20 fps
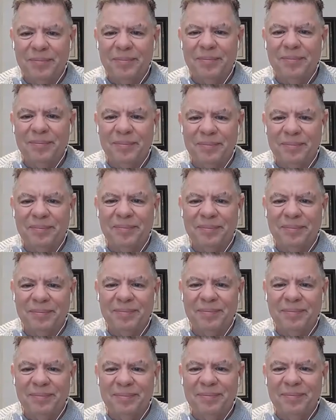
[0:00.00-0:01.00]

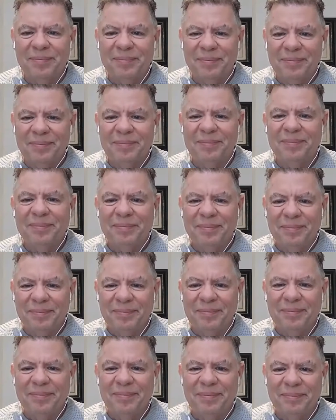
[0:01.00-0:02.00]

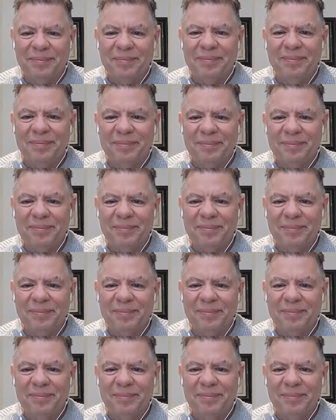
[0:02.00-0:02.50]
(not speaking)